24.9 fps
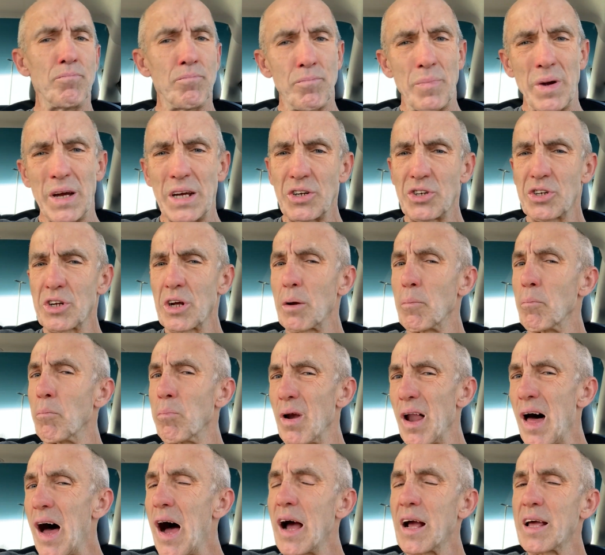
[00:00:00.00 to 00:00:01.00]
basic
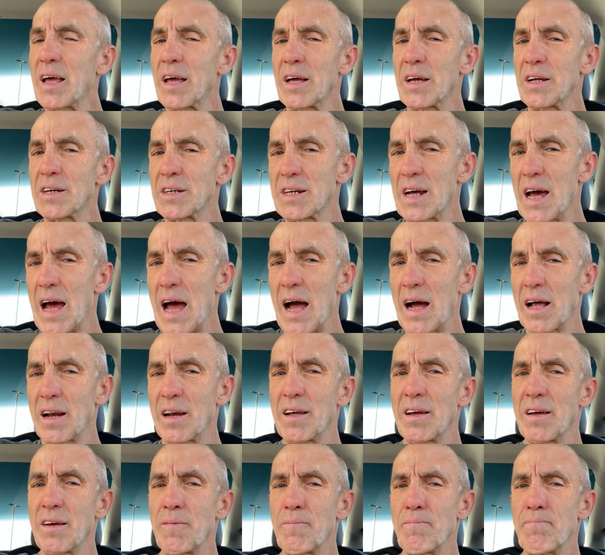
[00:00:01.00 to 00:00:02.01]
blocking and
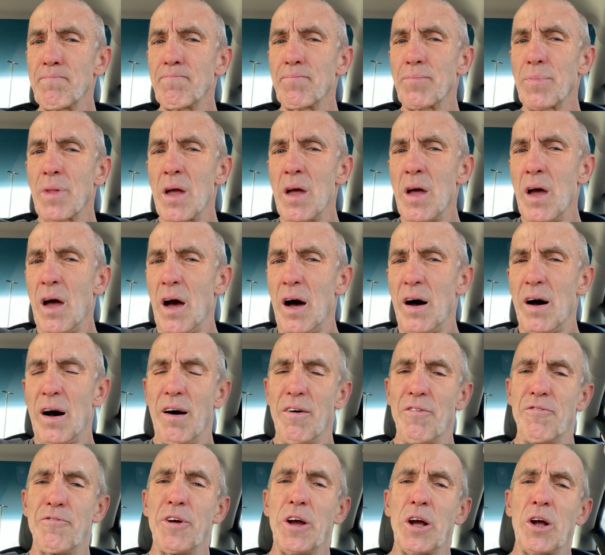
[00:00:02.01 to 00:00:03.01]
tackling,
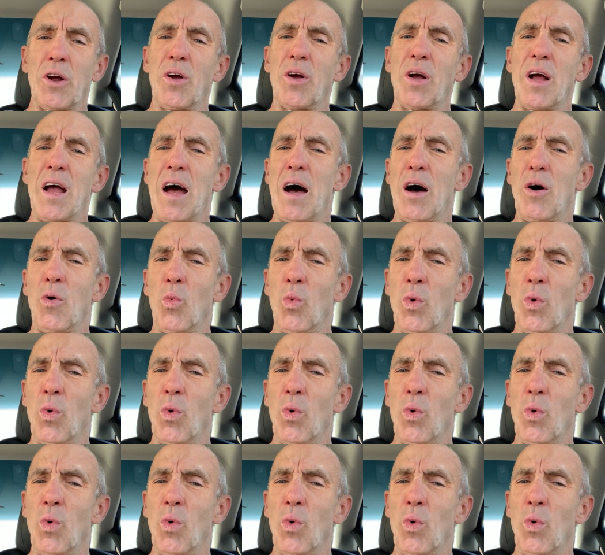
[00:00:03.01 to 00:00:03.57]
figuring out